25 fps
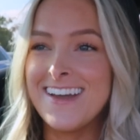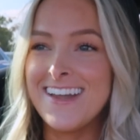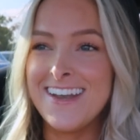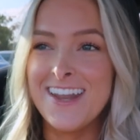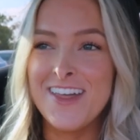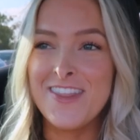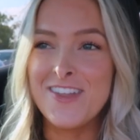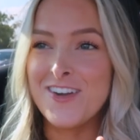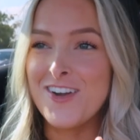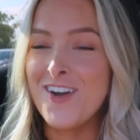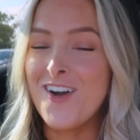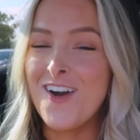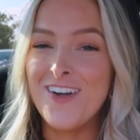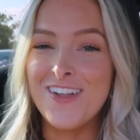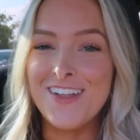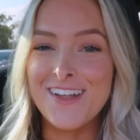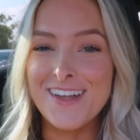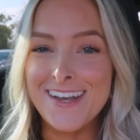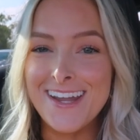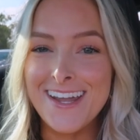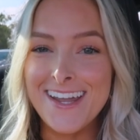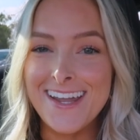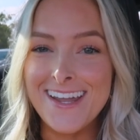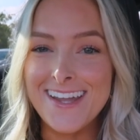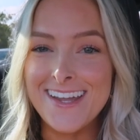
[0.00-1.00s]
another
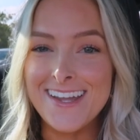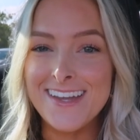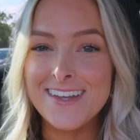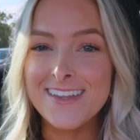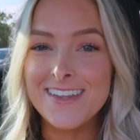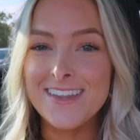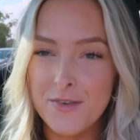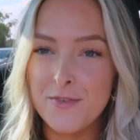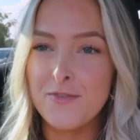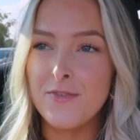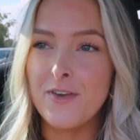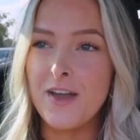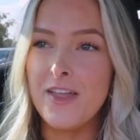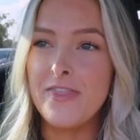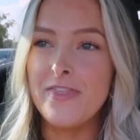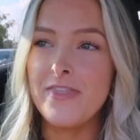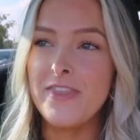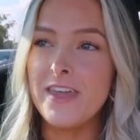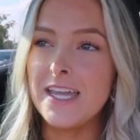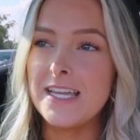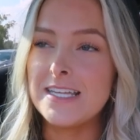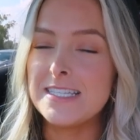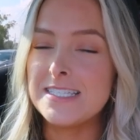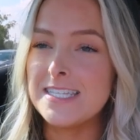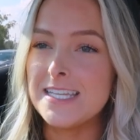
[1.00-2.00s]
holiday fun
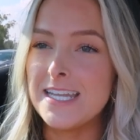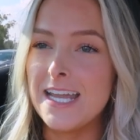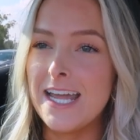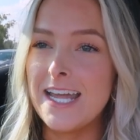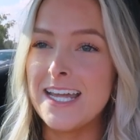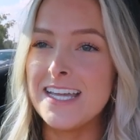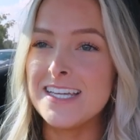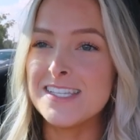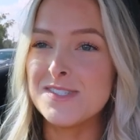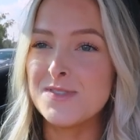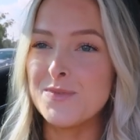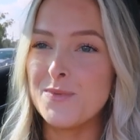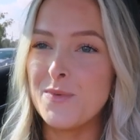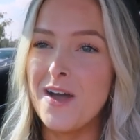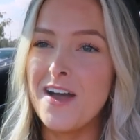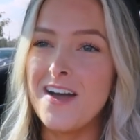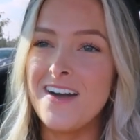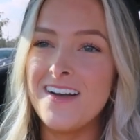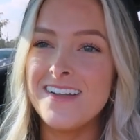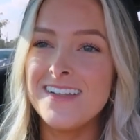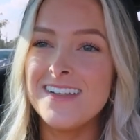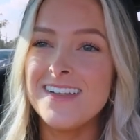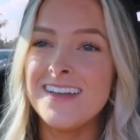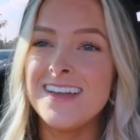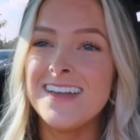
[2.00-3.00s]
thing today as
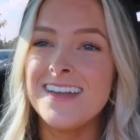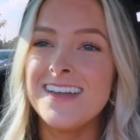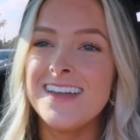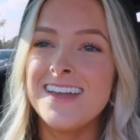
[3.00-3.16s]
well.